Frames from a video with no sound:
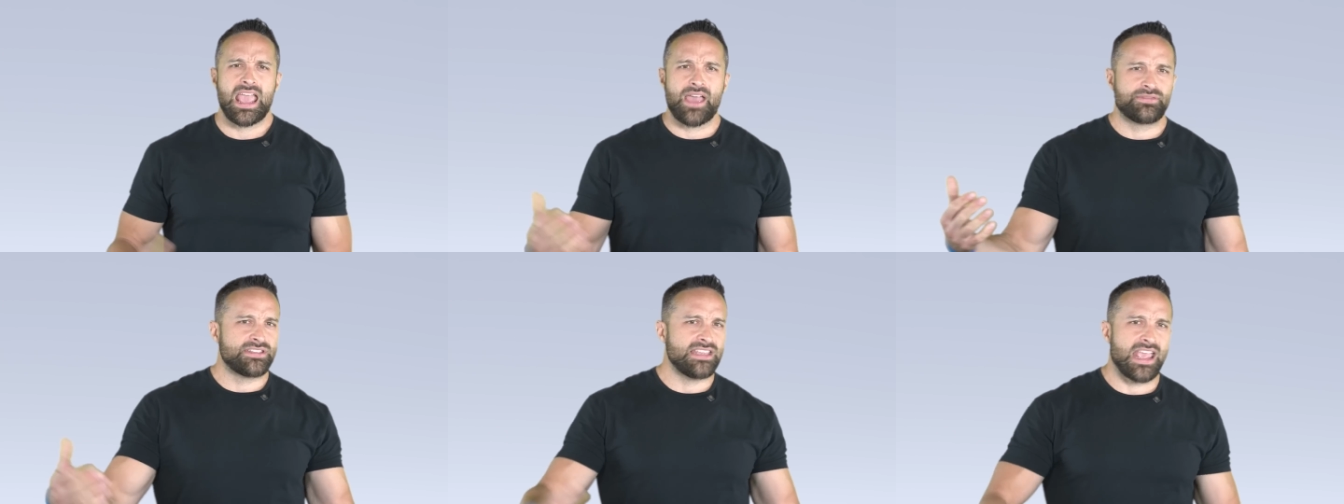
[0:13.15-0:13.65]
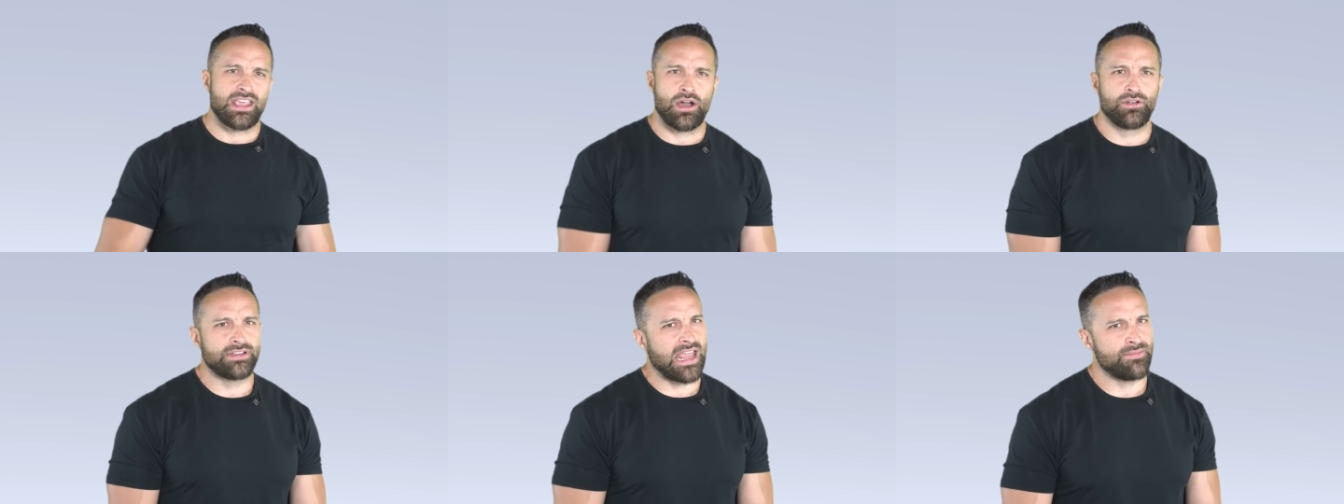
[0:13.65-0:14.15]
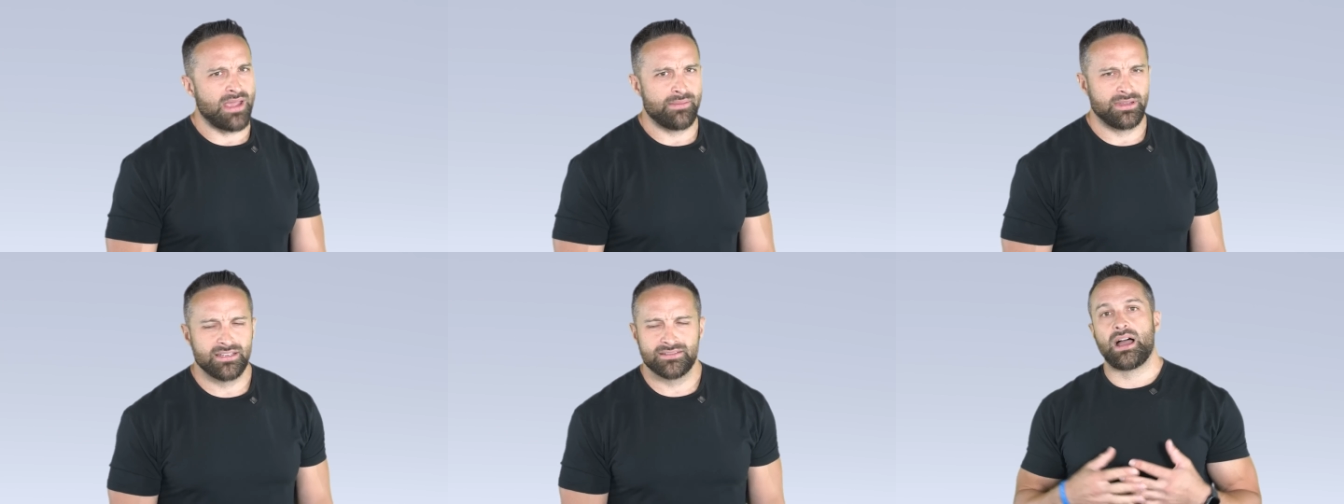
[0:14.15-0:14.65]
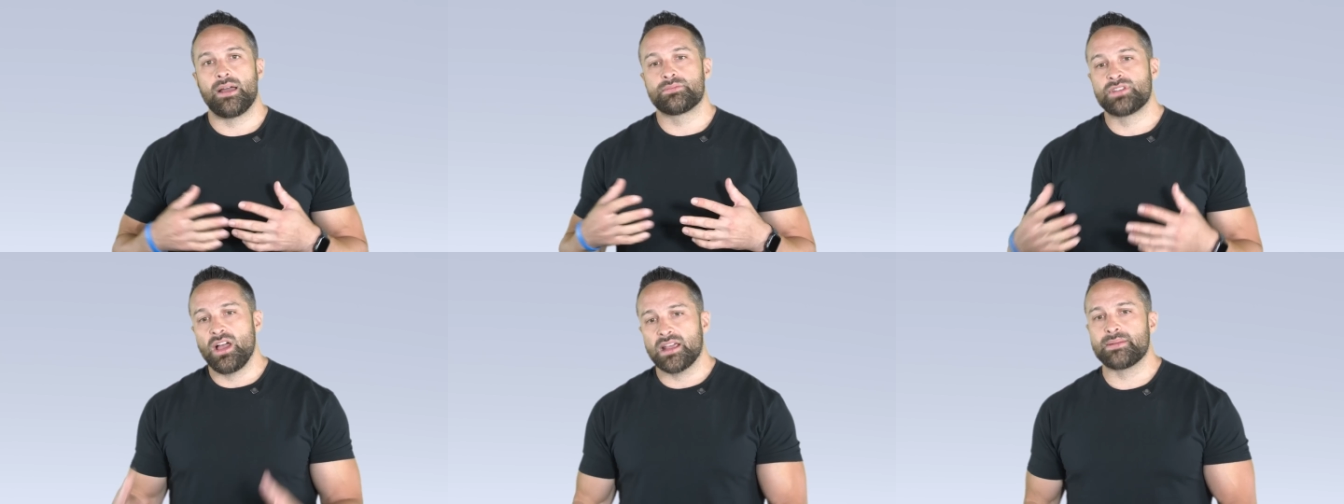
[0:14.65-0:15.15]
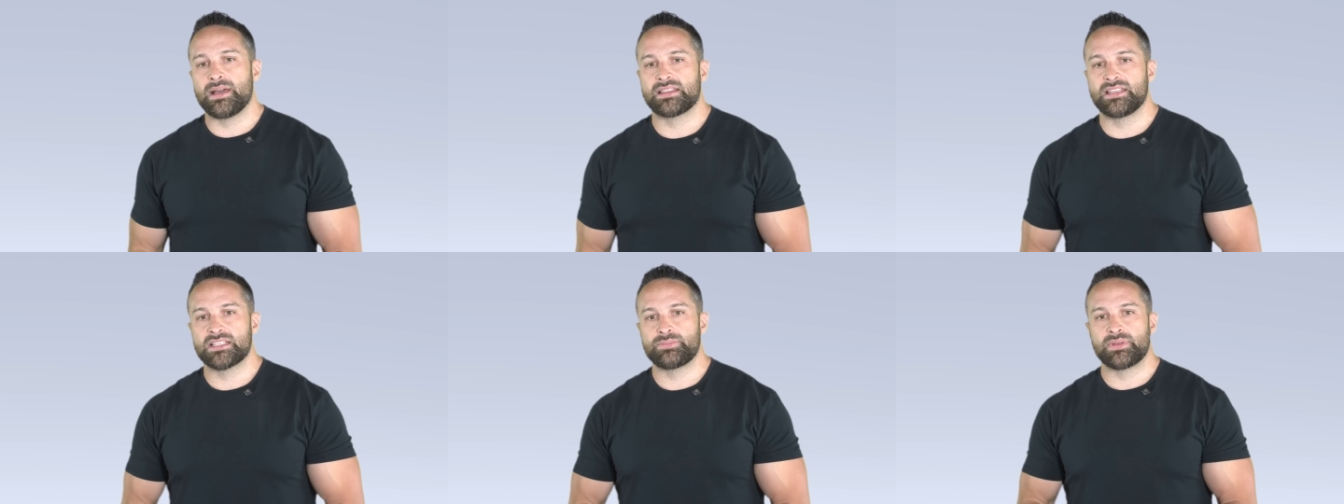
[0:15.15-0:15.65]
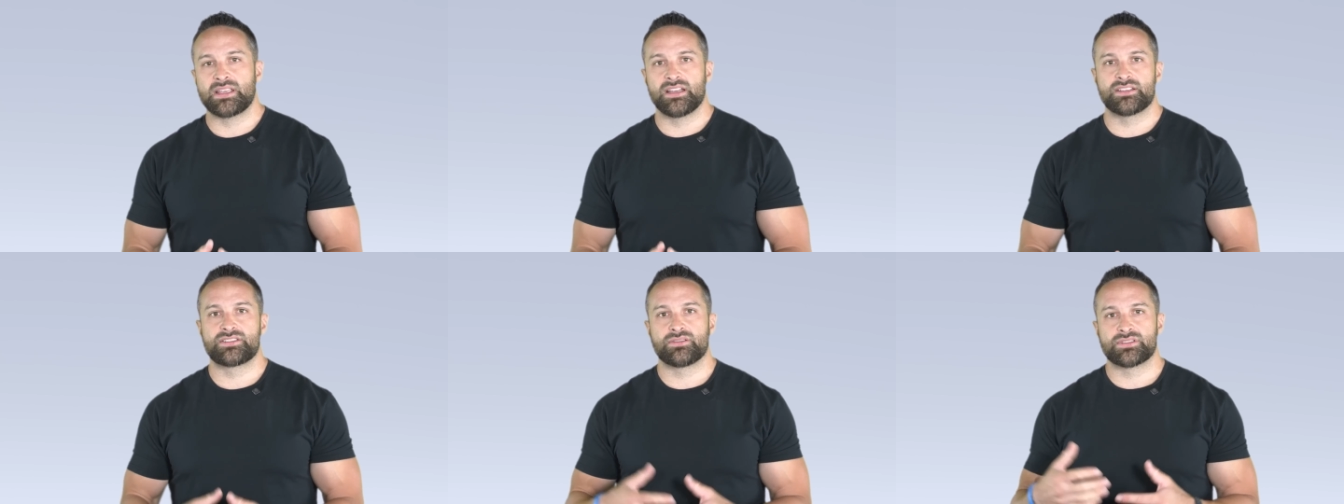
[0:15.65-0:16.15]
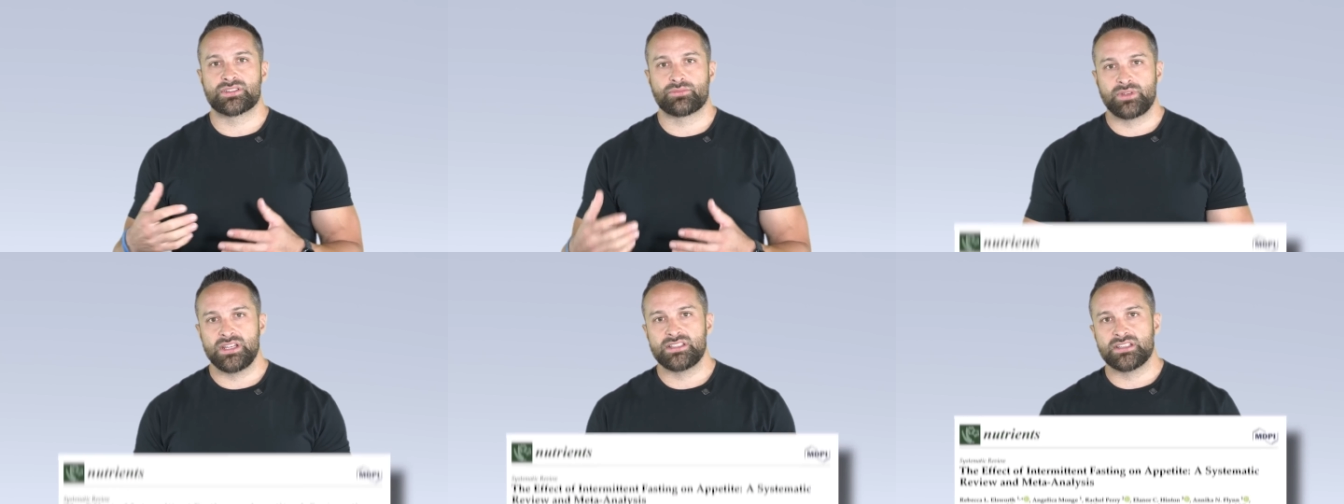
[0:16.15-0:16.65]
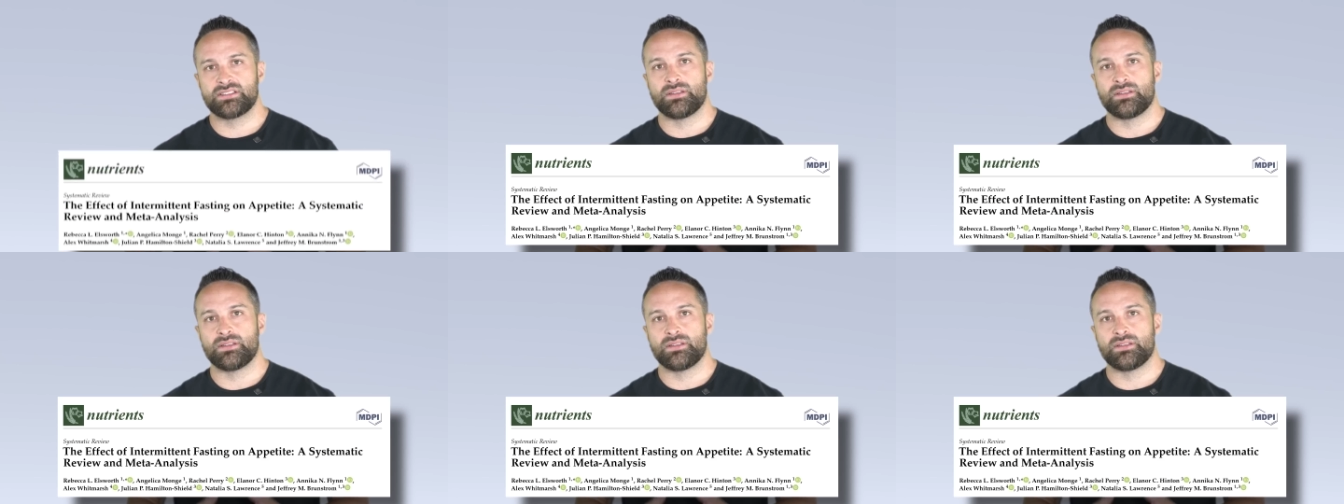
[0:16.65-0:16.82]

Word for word: FTA all day, baby. I'm talking about this because there was a recent